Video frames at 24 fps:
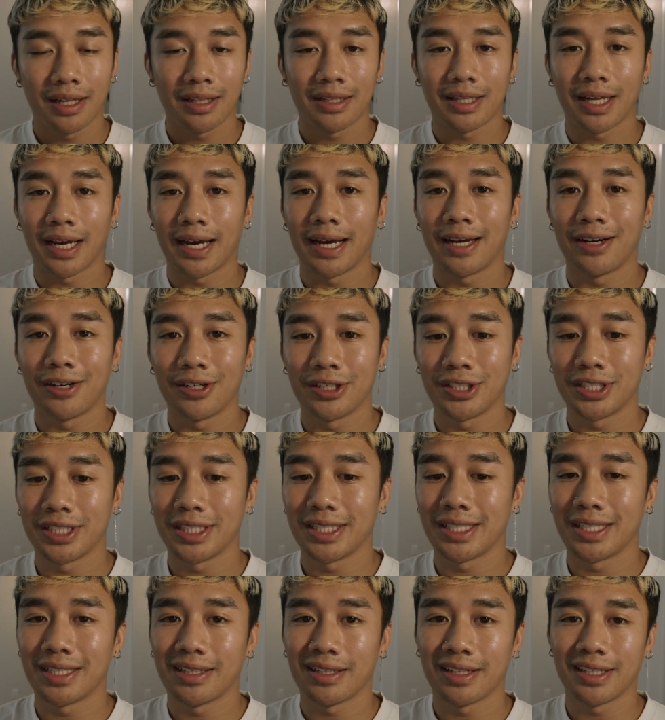that
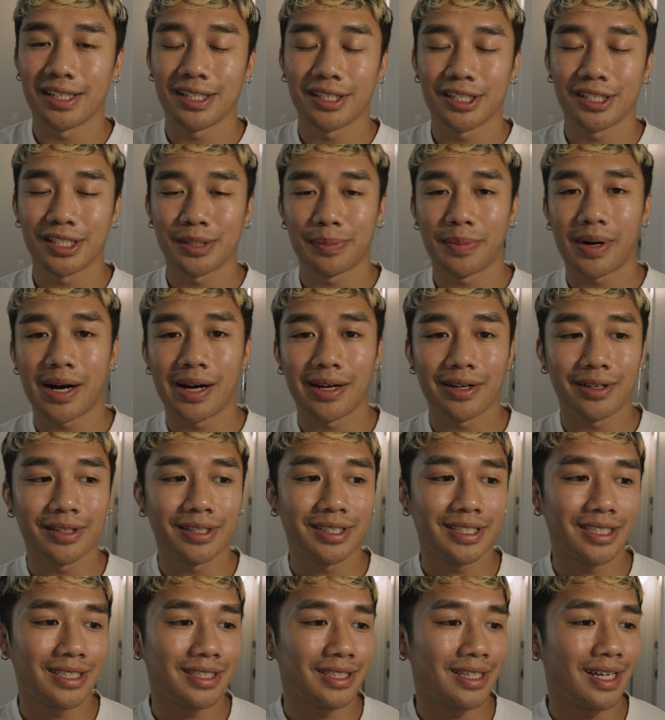energy and the
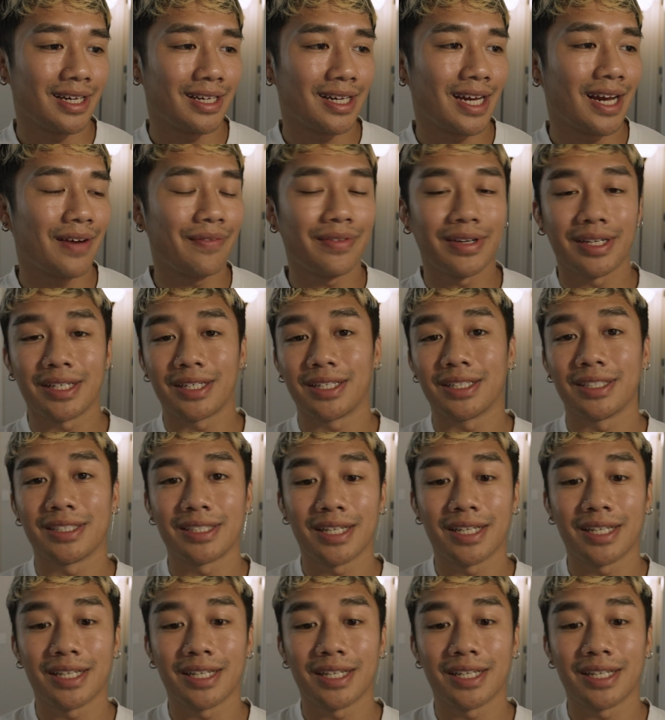smiles and like having a good